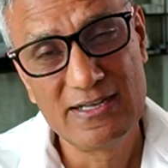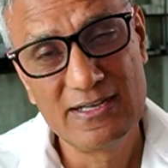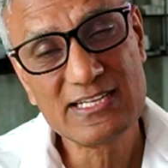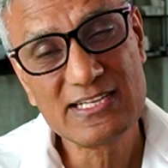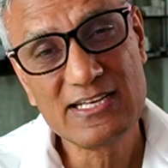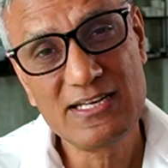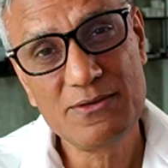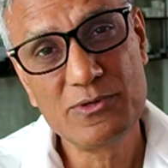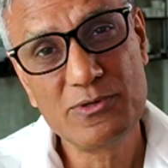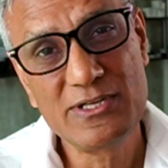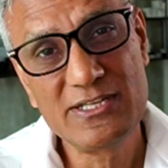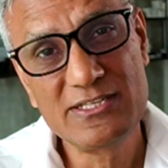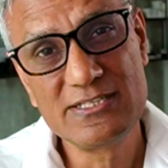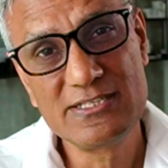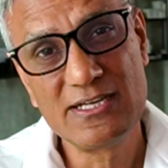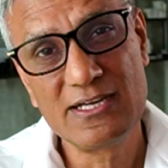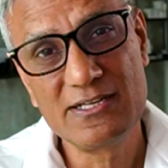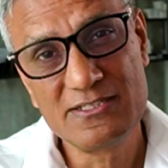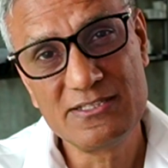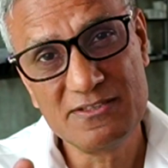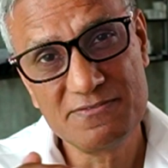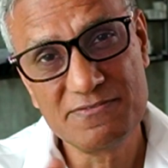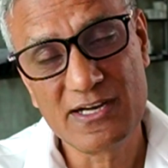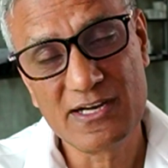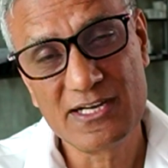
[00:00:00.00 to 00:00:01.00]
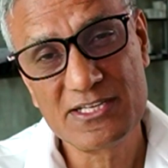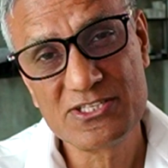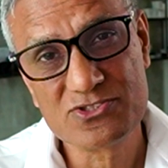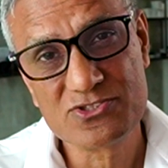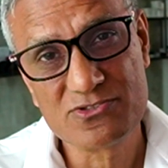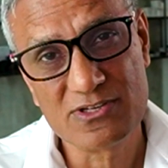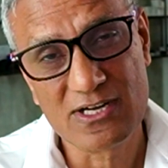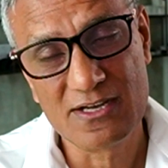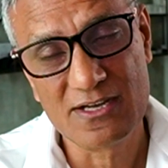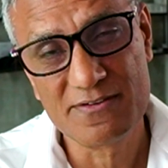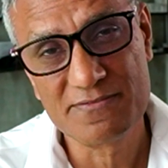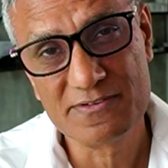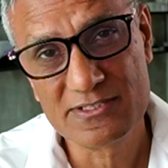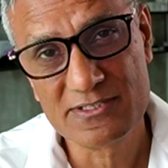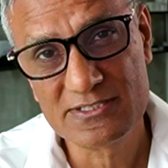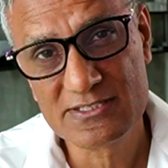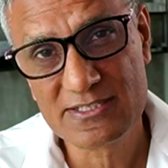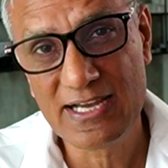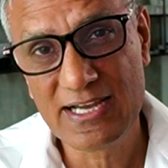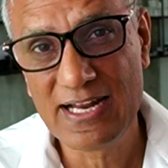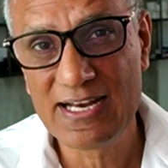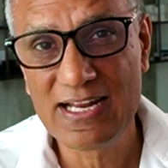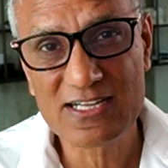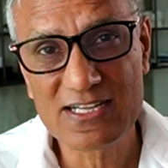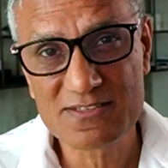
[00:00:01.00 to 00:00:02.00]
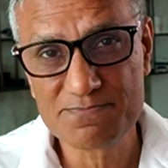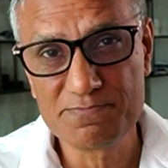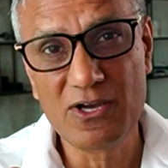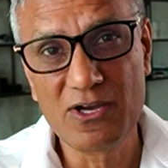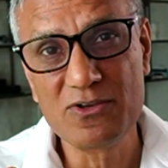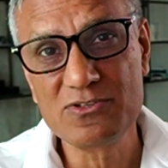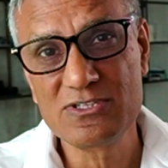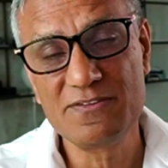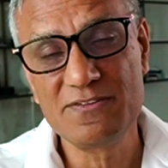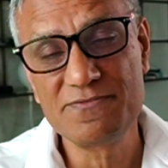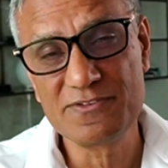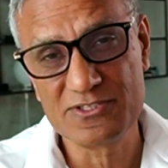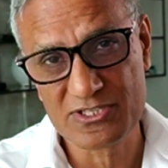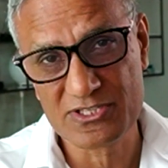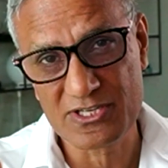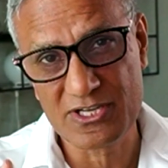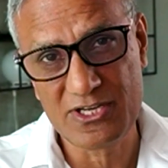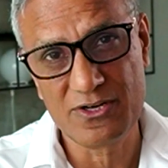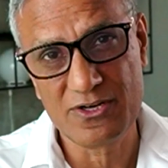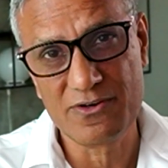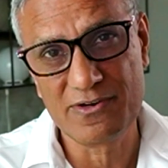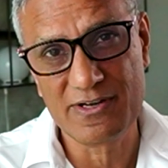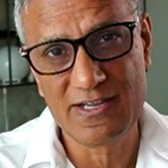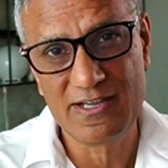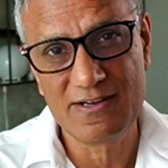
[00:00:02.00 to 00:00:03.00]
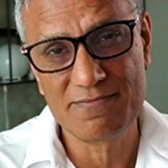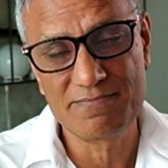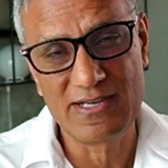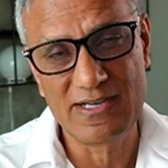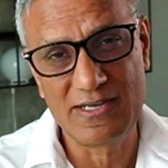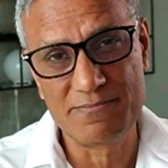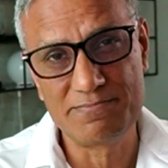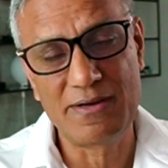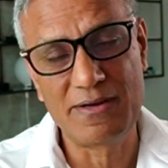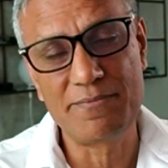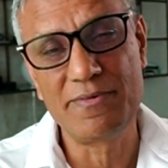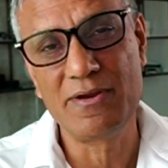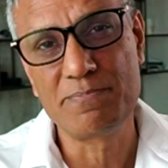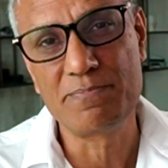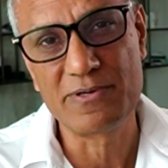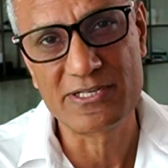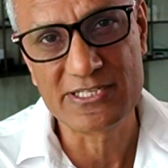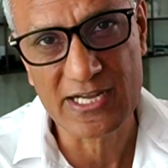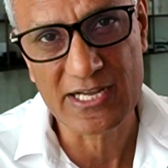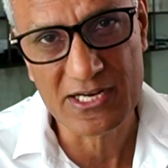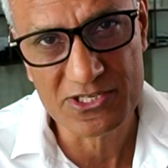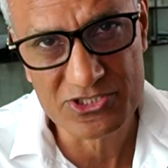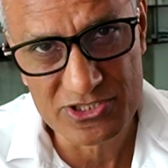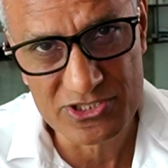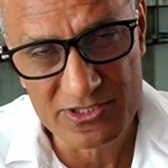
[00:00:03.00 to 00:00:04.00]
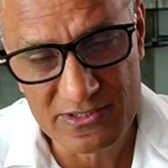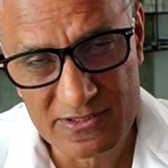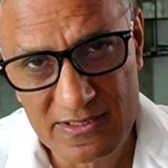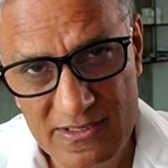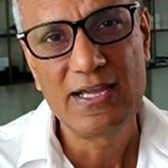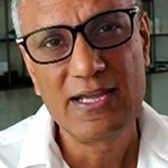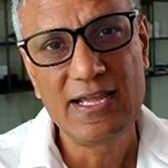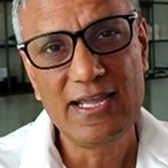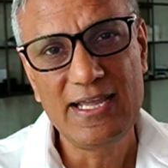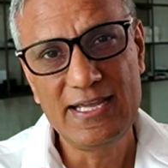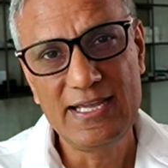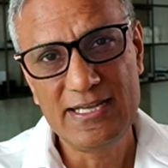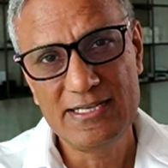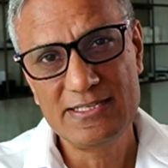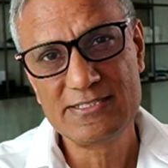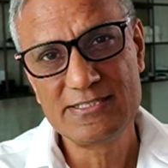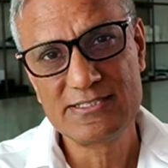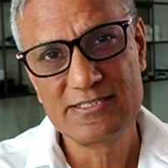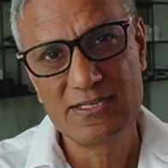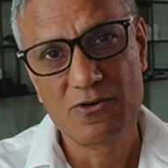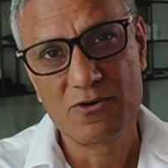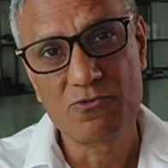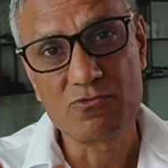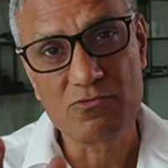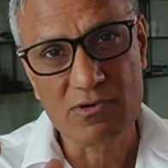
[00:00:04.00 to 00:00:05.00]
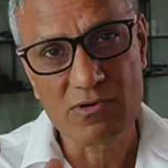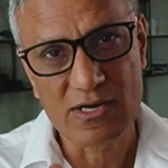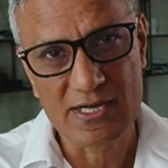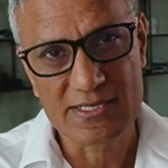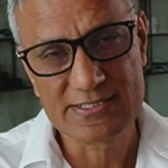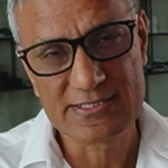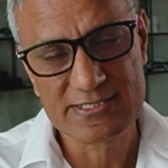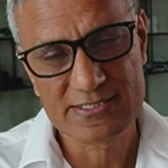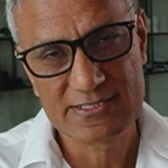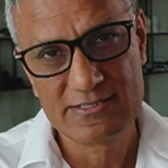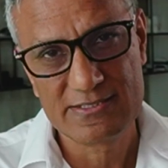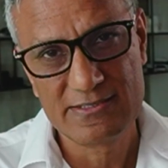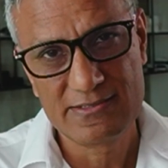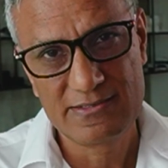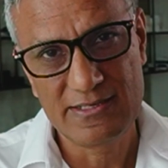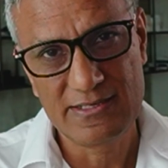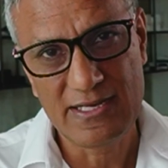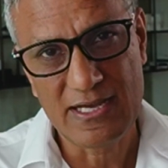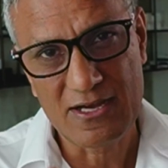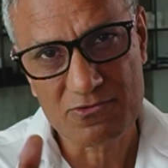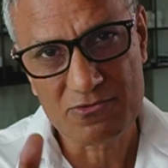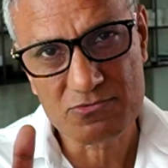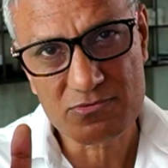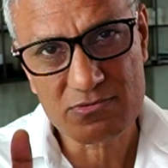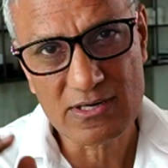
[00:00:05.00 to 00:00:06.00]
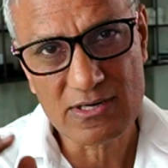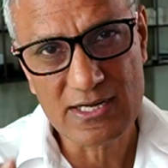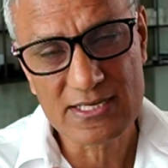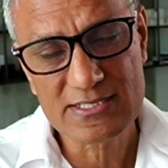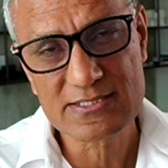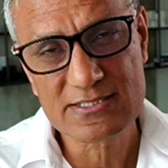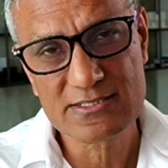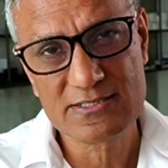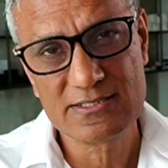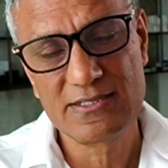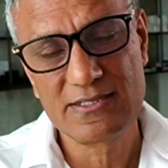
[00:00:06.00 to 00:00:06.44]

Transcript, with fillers: with uh, device drivers, and that's mostly for security and, and memory protection, is Rust. Now, Rust